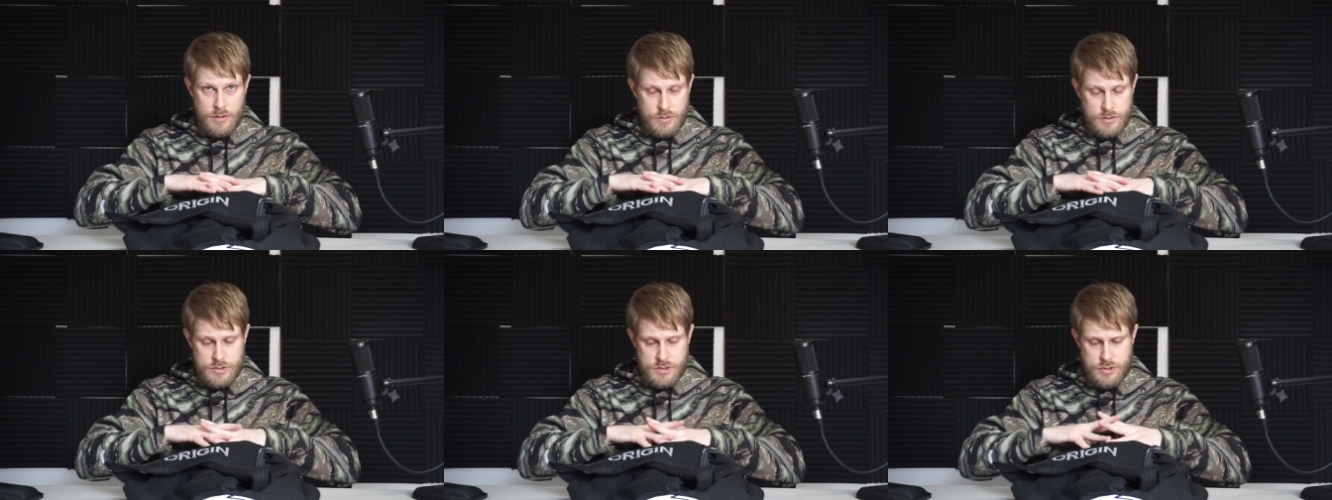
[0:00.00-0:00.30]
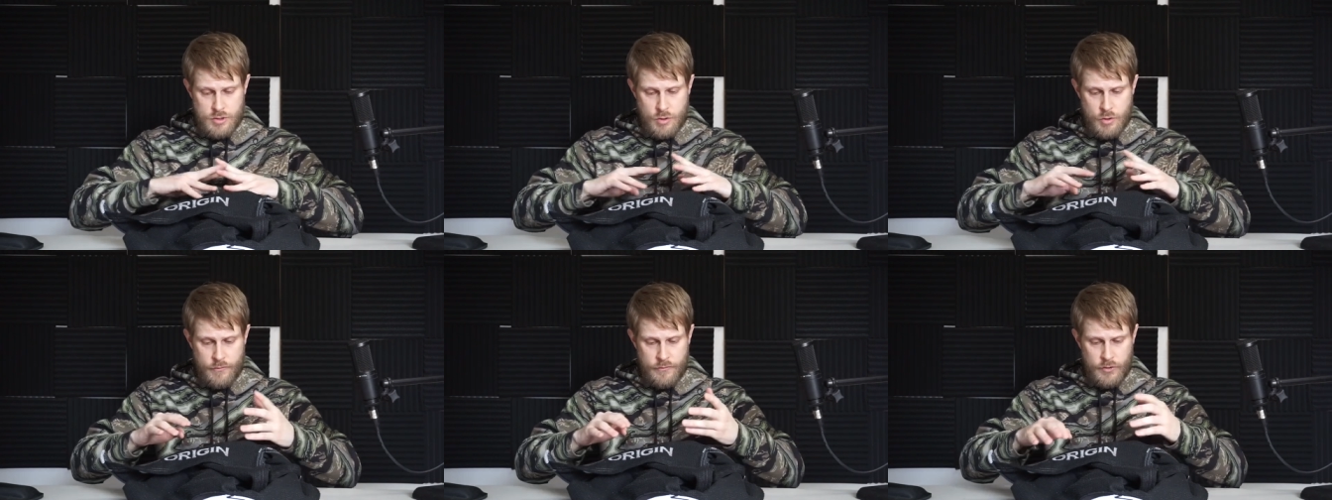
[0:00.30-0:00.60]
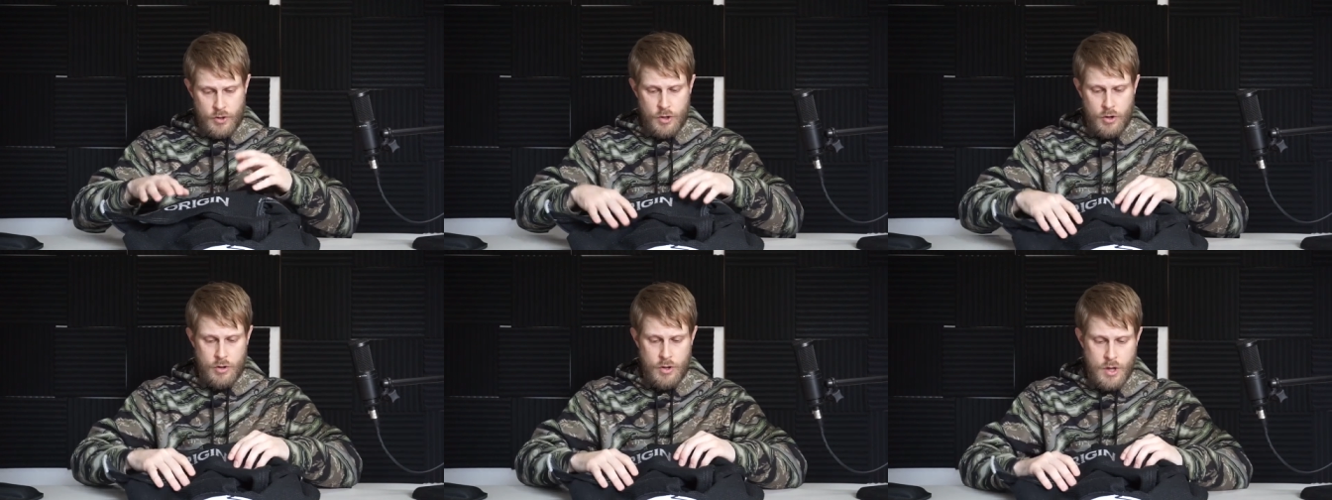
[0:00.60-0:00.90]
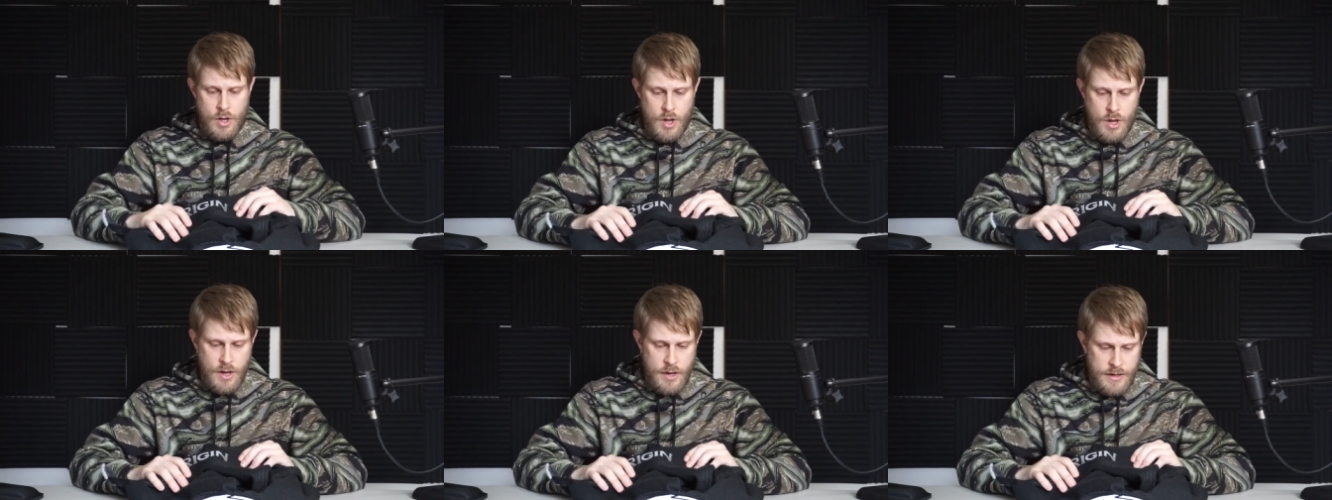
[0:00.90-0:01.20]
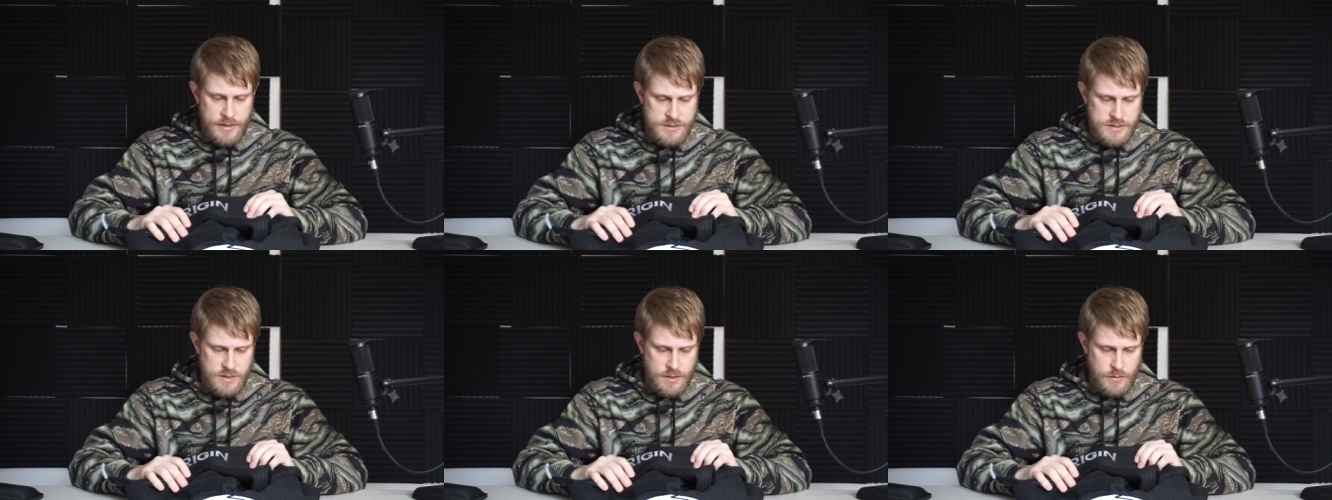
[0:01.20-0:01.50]
So overall,
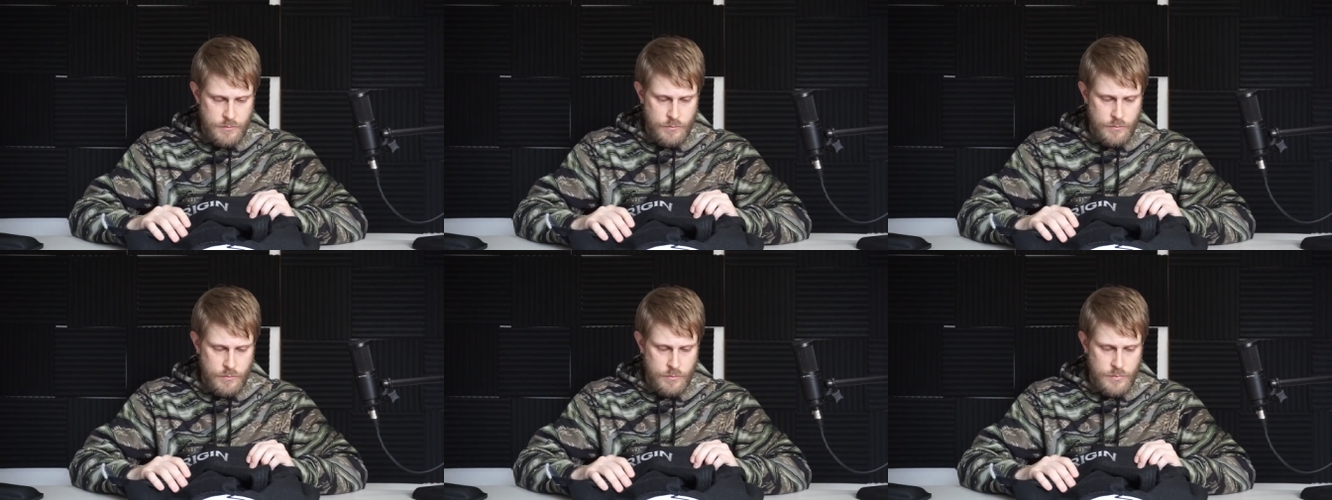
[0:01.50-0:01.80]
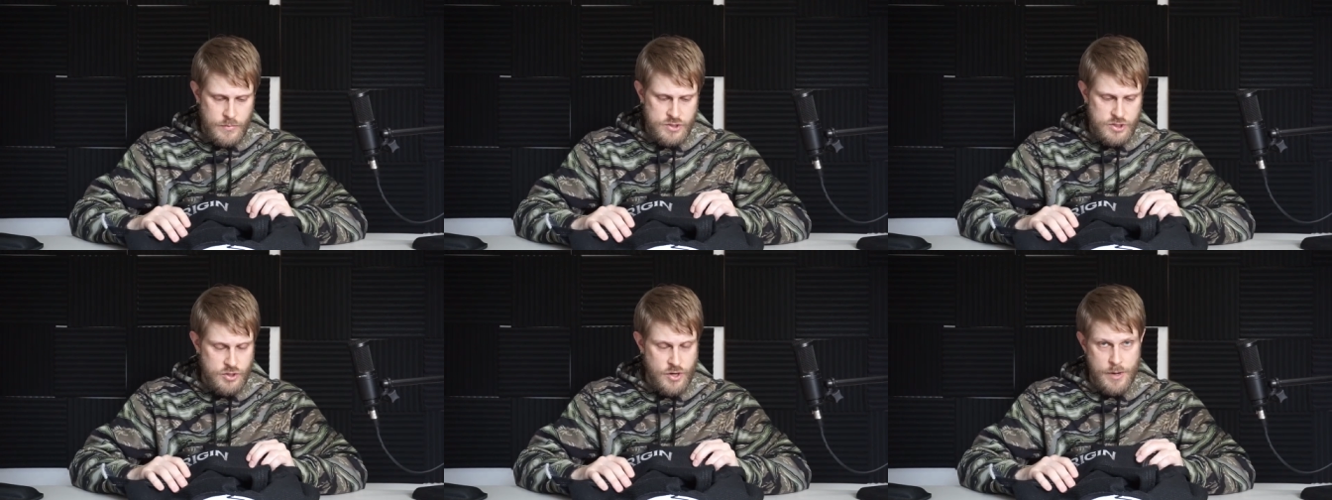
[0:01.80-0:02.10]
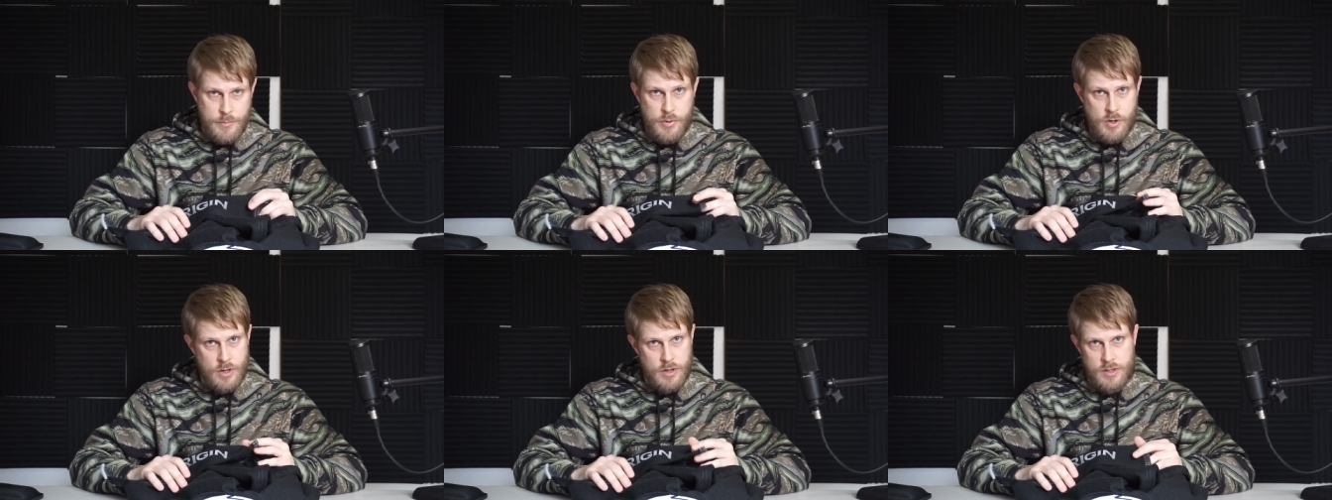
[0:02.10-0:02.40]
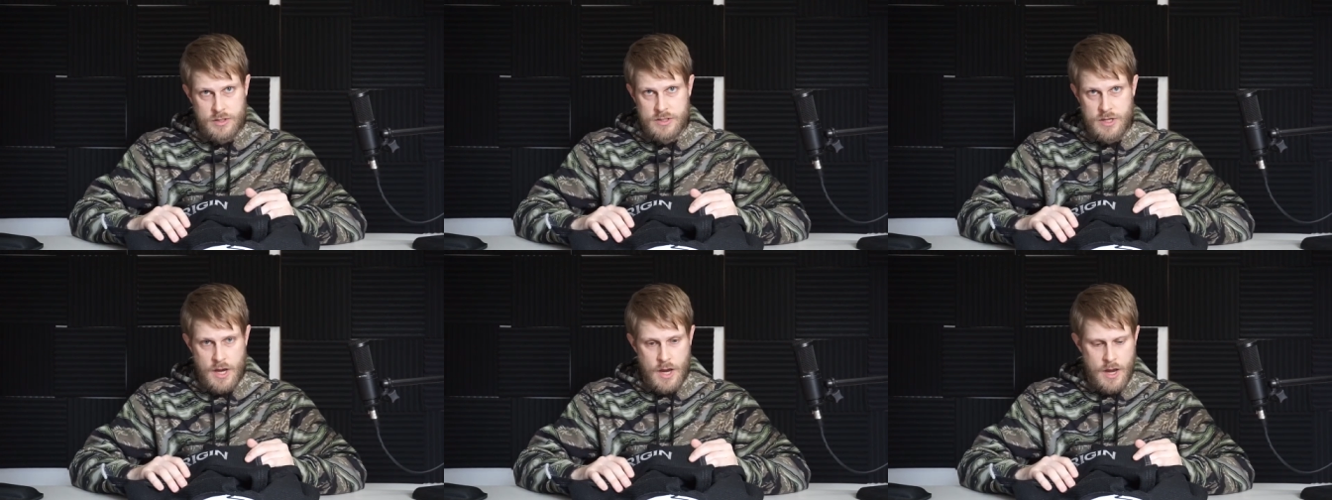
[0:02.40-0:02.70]
it's, um, it's a great product.